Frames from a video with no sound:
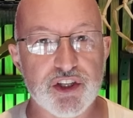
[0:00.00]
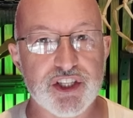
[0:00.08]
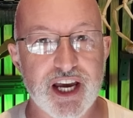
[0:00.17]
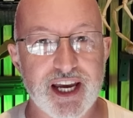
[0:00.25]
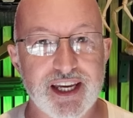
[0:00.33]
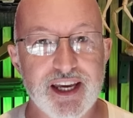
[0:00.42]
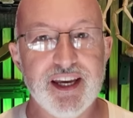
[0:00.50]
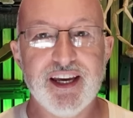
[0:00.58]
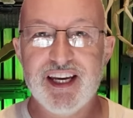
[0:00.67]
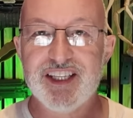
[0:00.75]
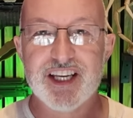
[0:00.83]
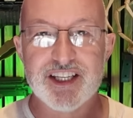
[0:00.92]
to say
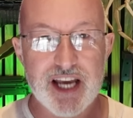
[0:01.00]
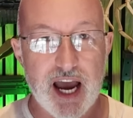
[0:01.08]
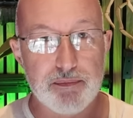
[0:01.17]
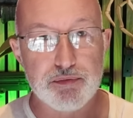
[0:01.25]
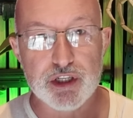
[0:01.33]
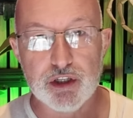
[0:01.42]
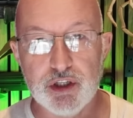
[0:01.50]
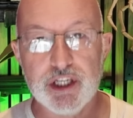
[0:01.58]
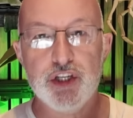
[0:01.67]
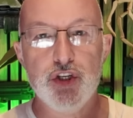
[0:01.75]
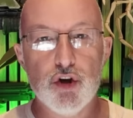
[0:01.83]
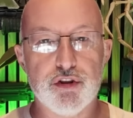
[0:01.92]
is there's absolutely
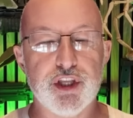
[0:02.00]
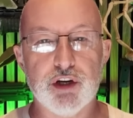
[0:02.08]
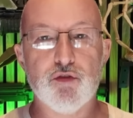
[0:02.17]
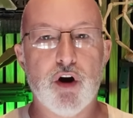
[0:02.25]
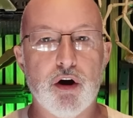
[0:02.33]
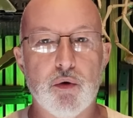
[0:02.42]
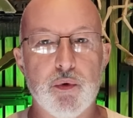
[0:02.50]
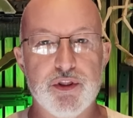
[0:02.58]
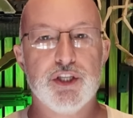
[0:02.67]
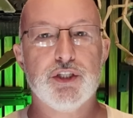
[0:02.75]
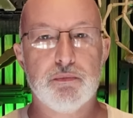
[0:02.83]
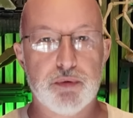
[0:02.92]
nothing wrong with
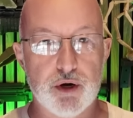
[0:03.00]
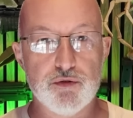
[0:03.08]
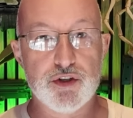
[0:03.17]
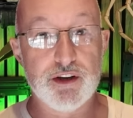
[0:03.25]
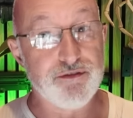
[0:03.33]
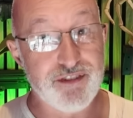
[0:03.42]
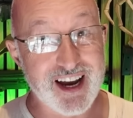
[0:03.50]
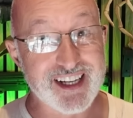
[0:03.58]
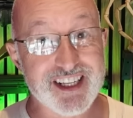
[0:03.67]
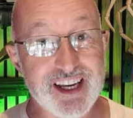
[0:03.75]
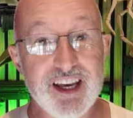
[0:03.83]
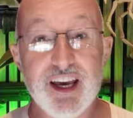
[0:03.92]
this approach. In
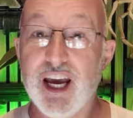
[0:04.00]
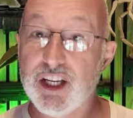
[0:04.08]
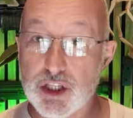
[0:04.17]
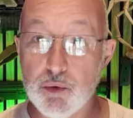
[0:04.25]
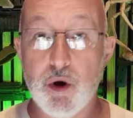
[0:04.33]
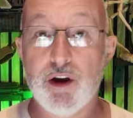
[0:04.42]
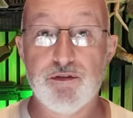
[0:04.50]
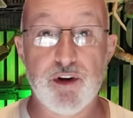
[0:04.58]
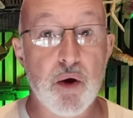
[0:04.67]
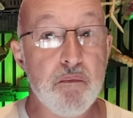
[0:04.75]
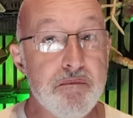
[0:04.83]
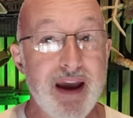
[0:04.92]
fact, it's the
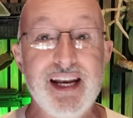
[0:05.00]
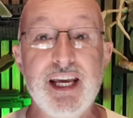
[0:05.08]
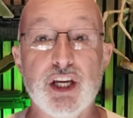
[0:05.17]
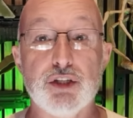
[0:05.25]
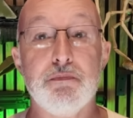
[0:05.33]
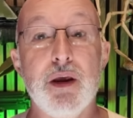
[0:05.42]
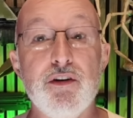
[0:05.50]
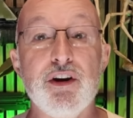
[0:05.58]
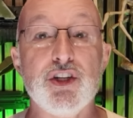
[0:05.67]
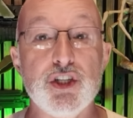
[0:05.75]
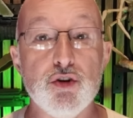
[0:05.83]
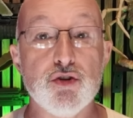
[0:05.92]
workflow many
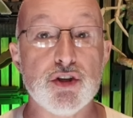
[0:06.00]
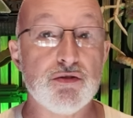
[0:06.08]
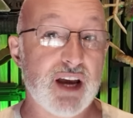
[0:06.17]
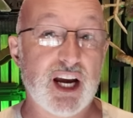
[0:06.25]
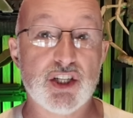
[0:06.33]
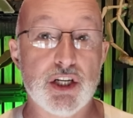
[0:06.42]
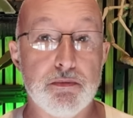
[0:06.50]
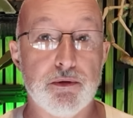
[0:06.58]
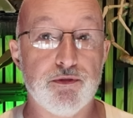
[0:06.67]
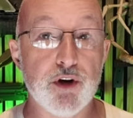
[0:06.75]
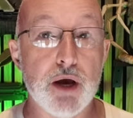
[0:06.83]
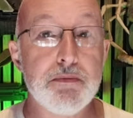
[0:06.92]
experienced users actually
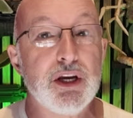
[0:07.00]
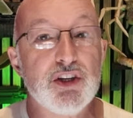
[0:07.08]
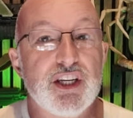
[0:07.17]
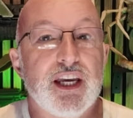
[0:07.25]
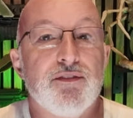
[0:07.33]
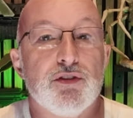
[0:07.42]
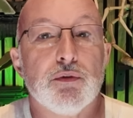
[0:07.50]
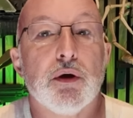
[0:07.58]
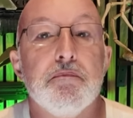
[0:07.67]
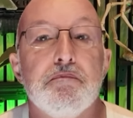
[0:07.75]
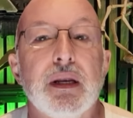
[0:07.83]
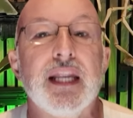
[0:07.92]
prefer because it gives them
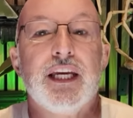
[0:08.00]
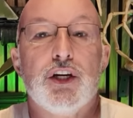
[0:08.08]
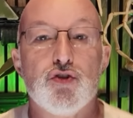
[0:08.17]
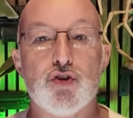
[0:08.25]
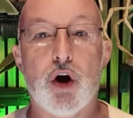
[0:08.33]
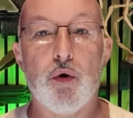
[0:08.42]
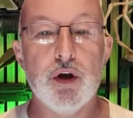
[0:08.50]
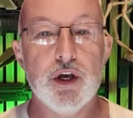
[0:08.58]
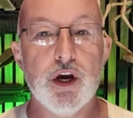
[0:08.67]
complete control